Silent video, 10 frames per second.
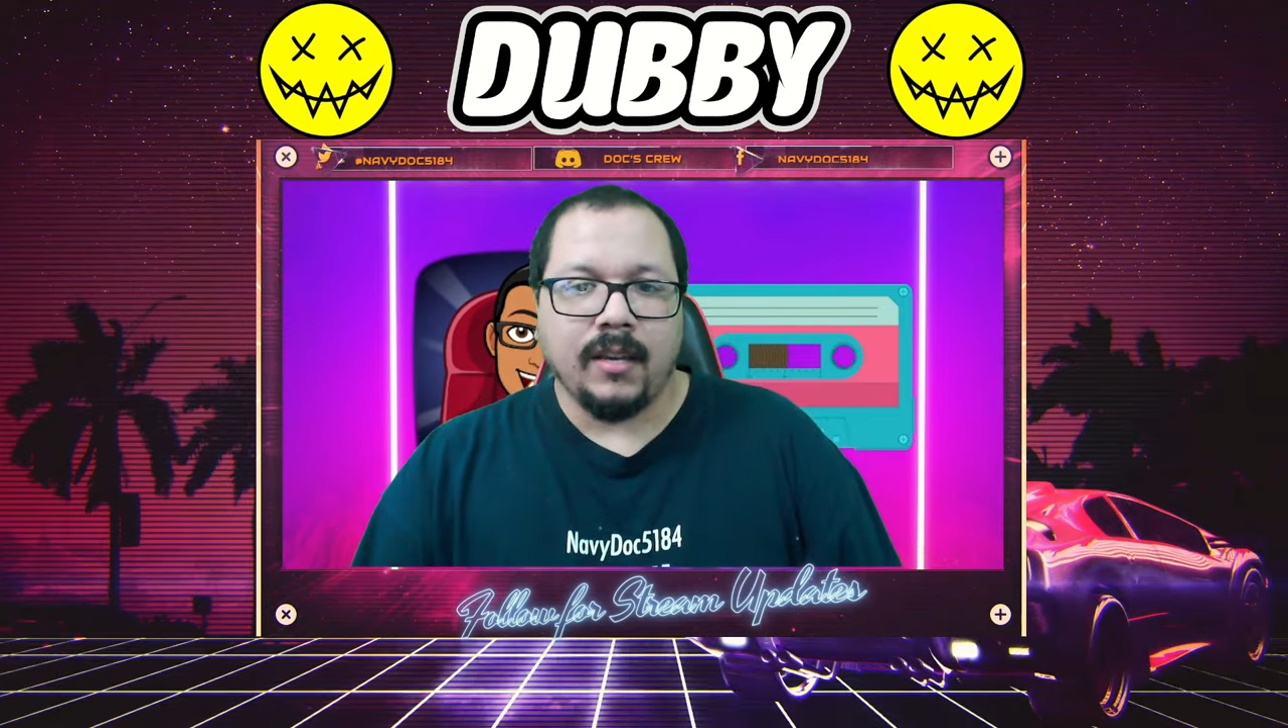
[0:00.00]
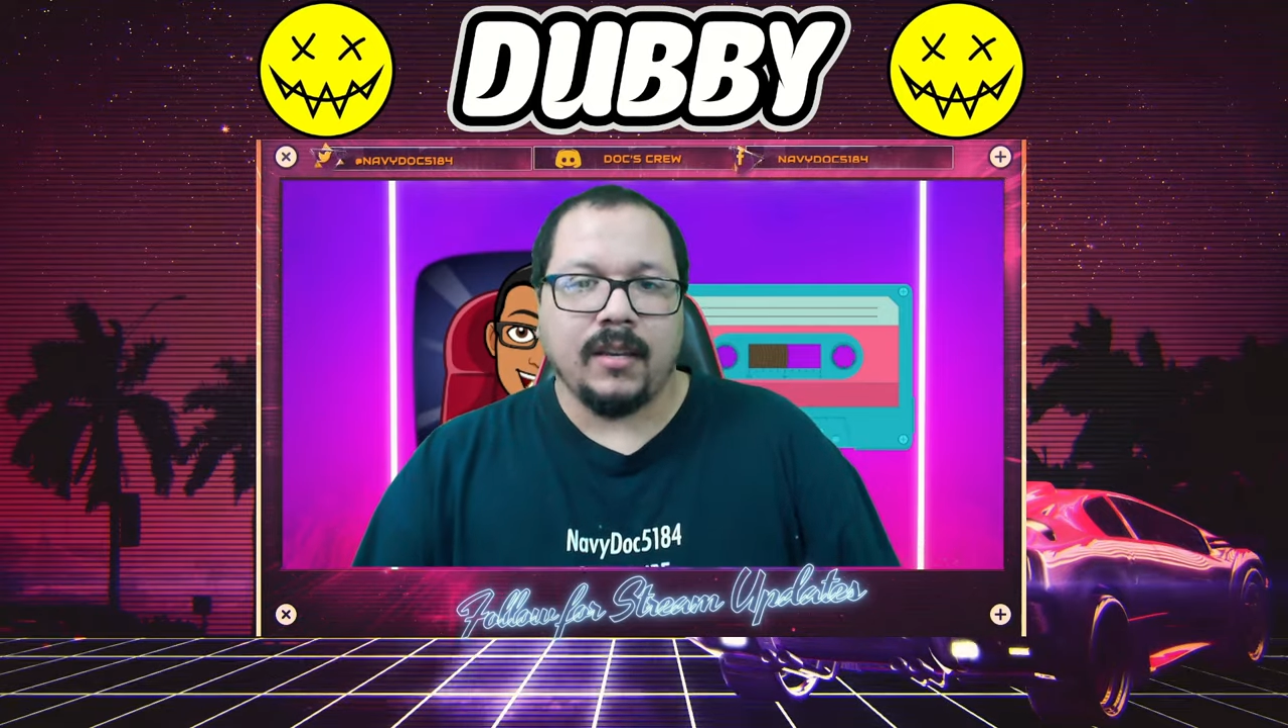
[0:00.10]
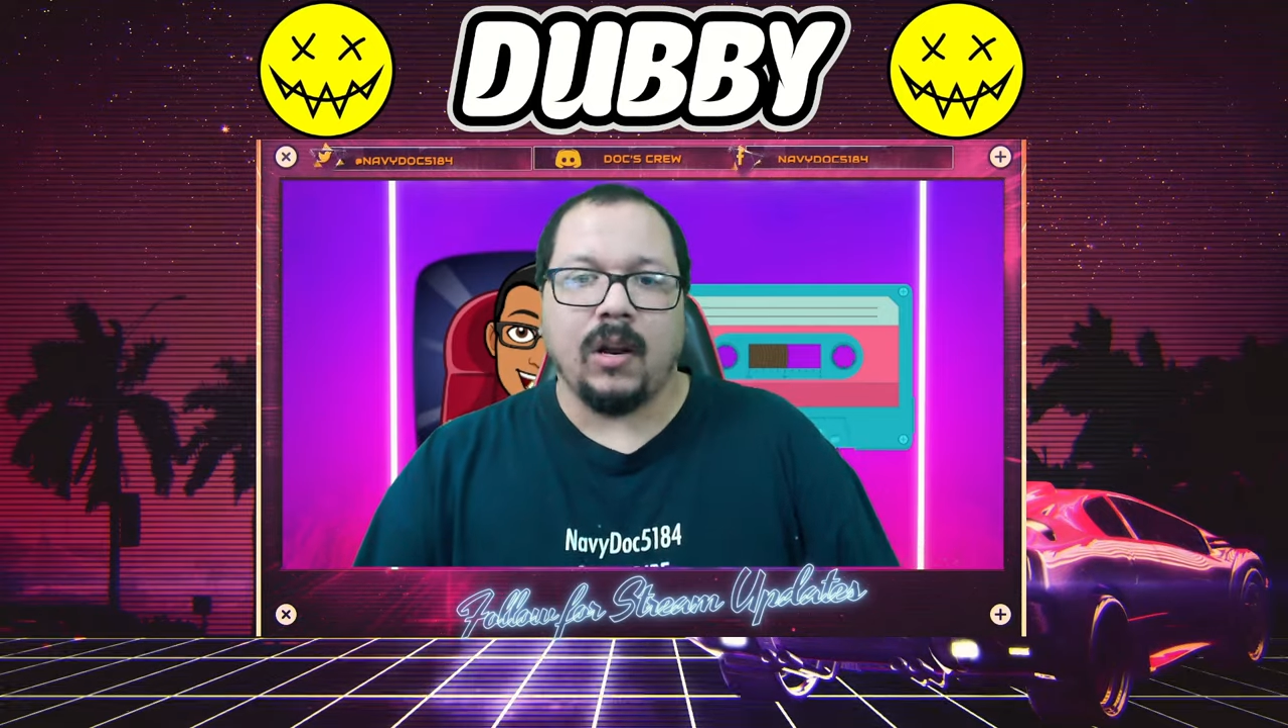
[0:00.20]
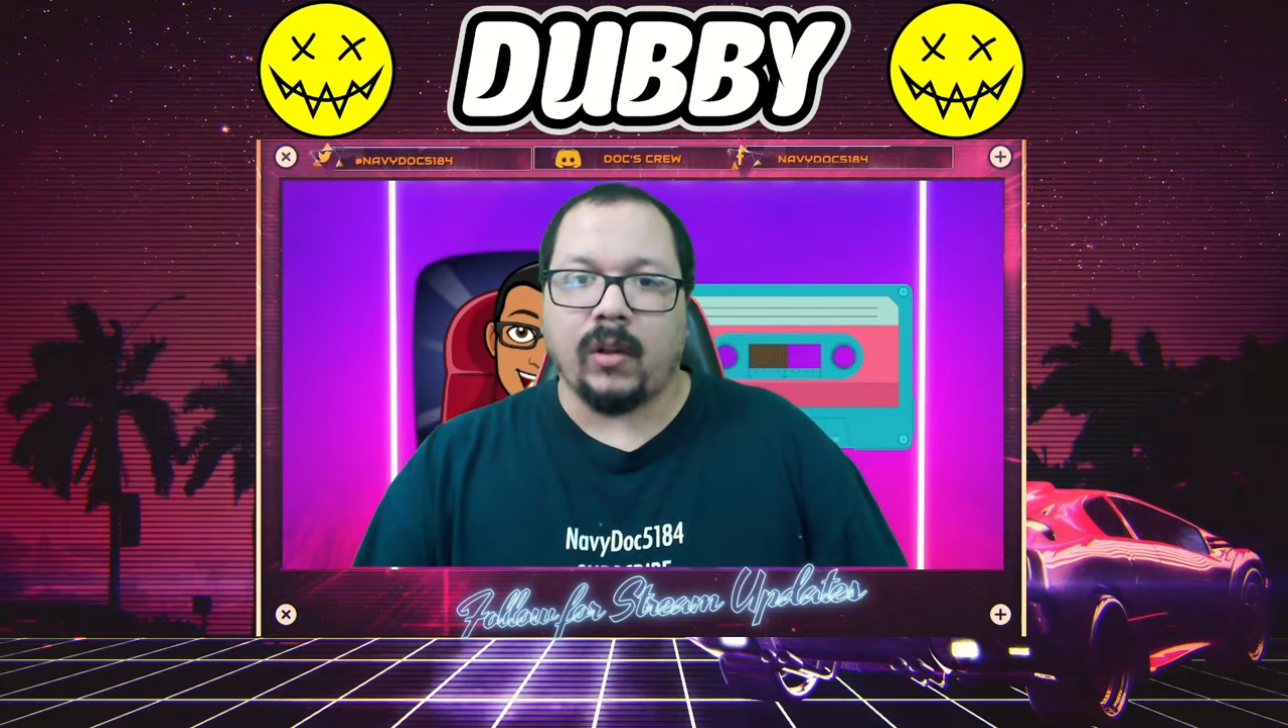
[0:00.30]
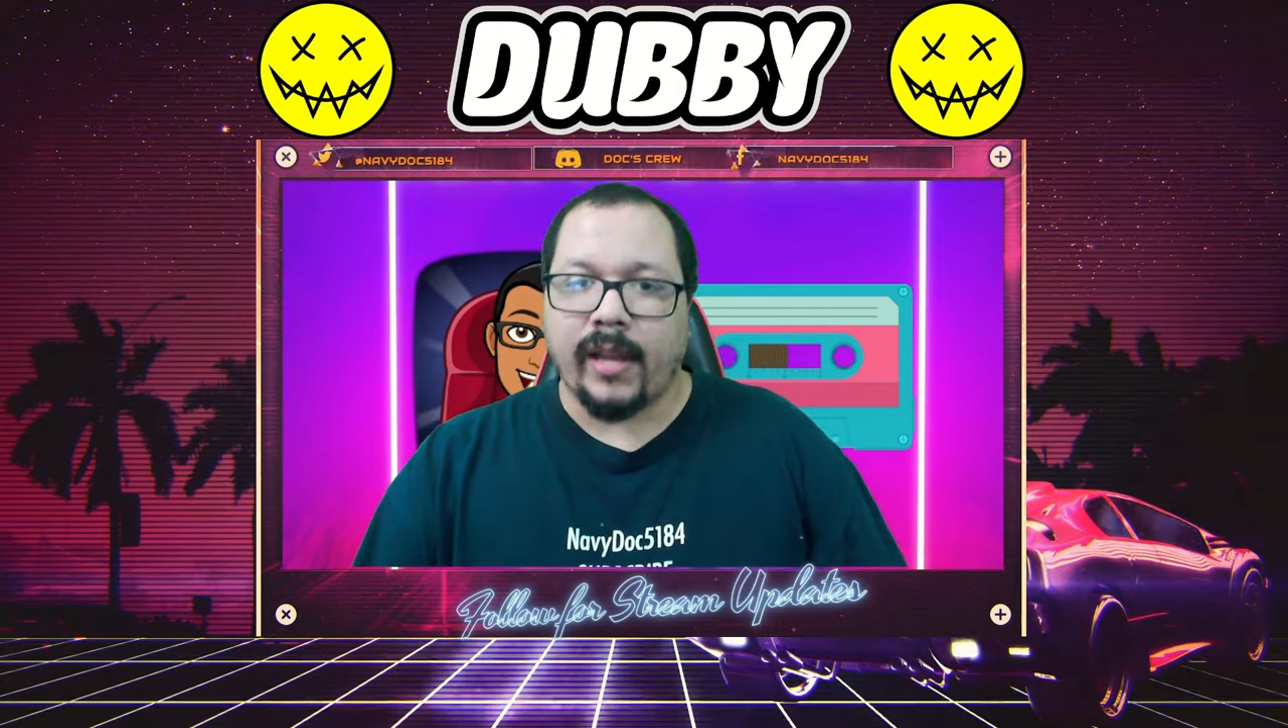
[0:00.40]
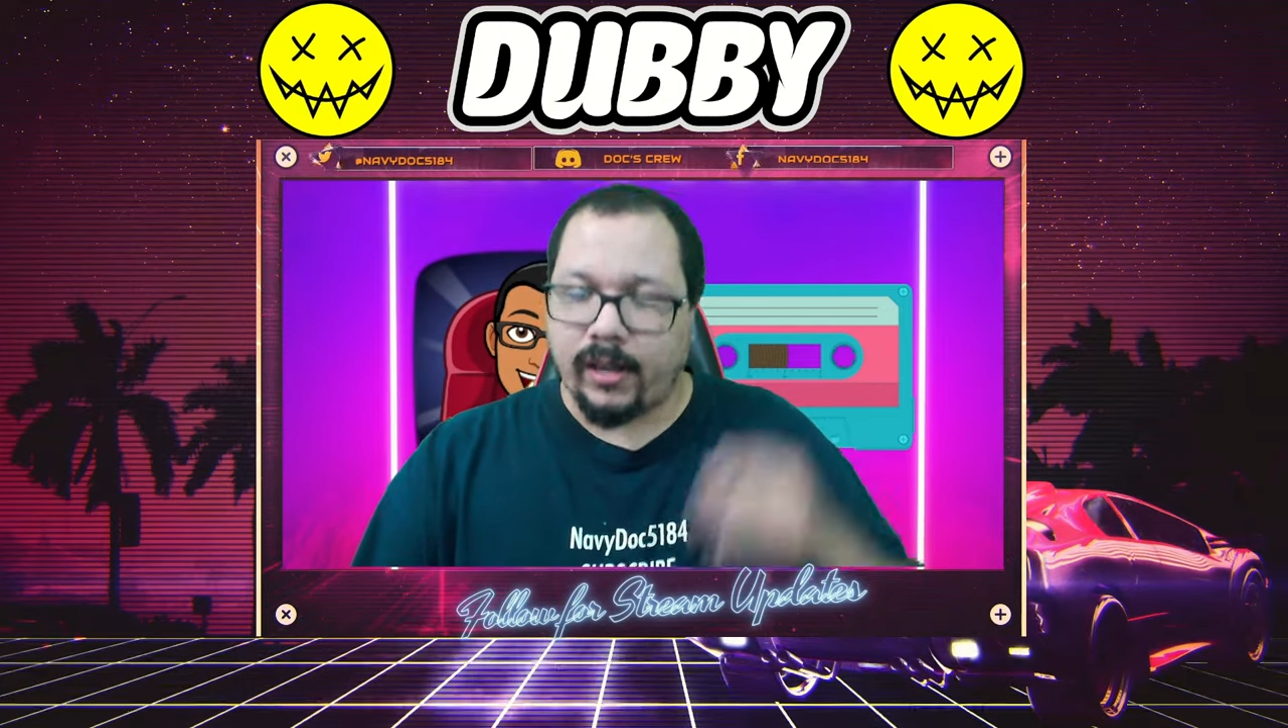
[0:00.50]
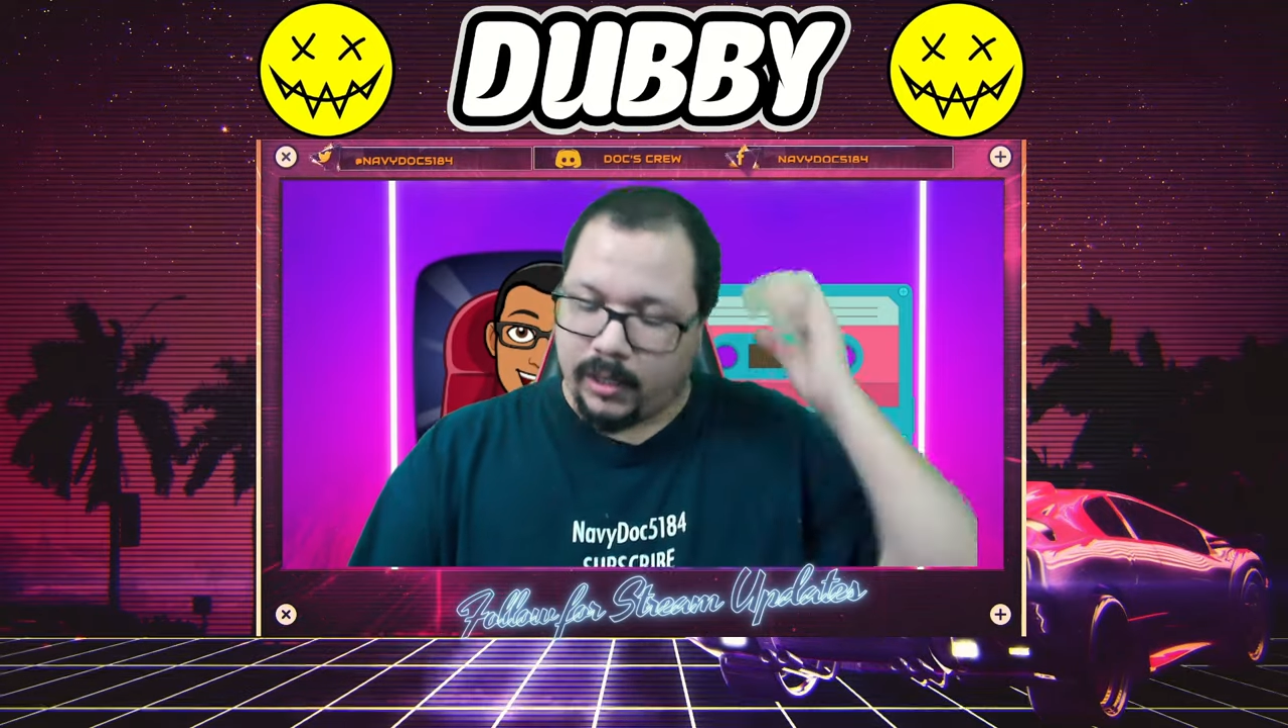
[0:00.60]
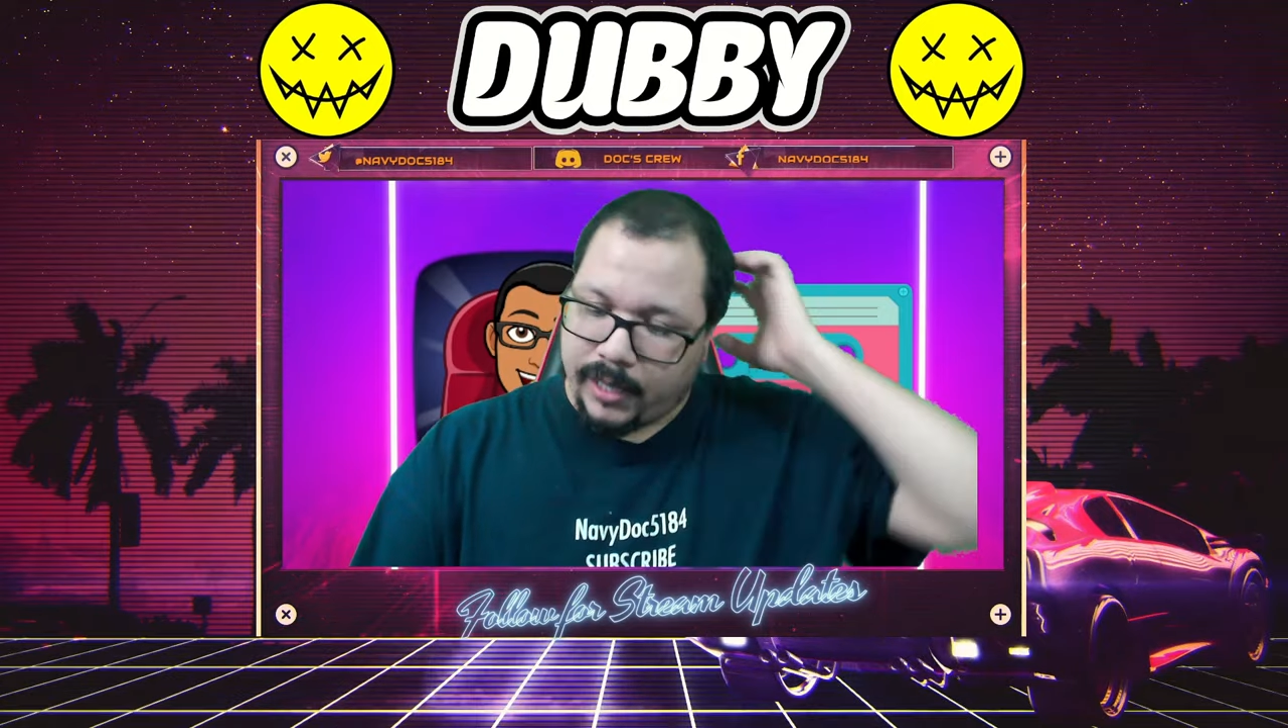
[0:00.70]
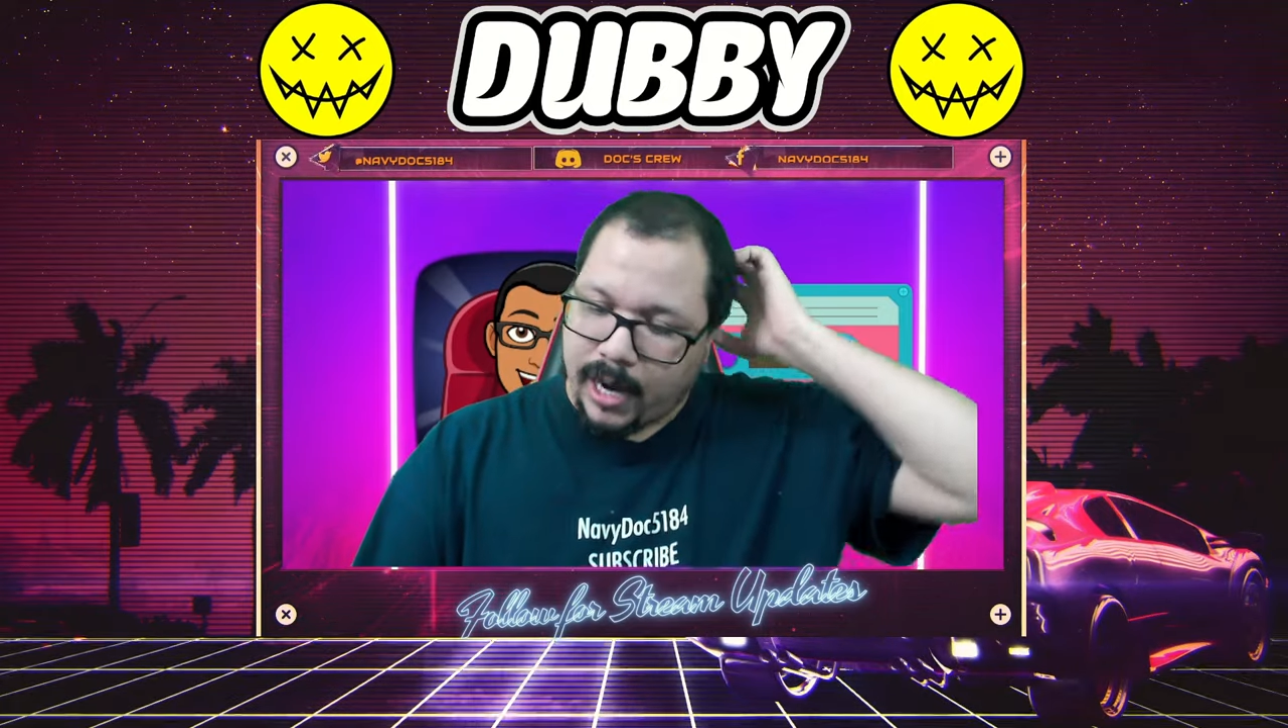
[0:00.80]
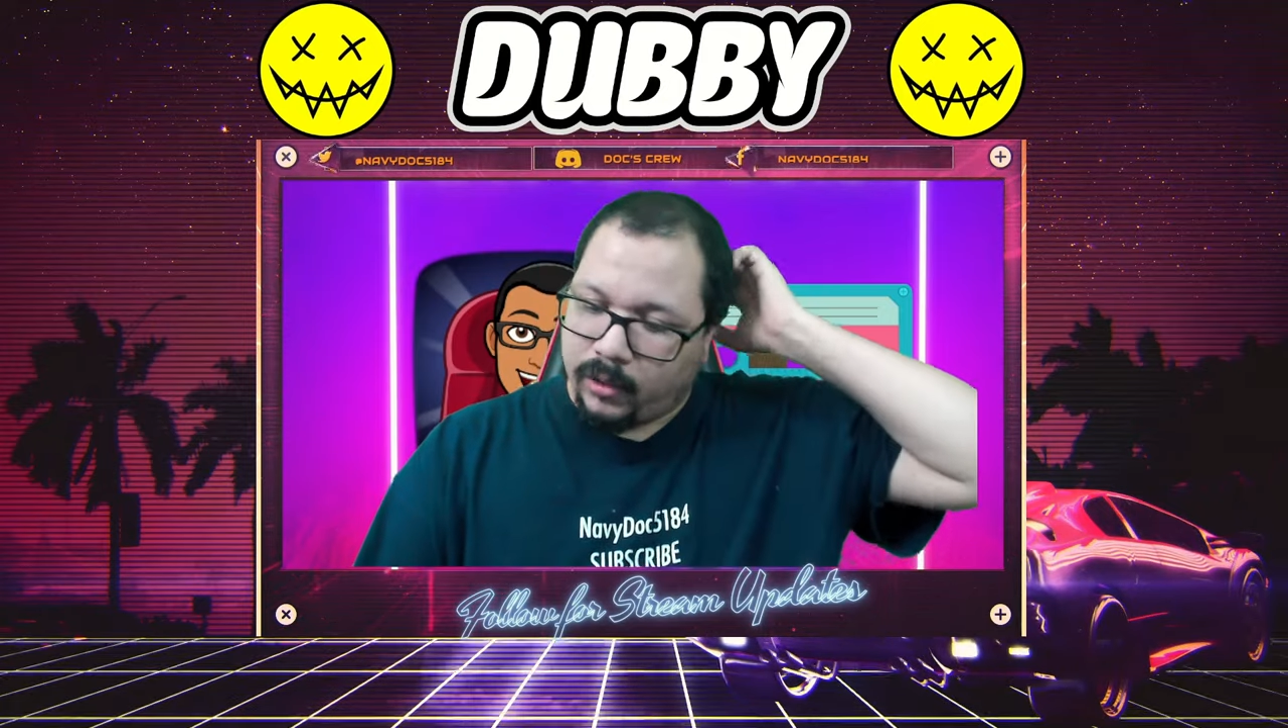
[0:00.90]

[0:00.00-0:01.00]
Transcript: you know, later on down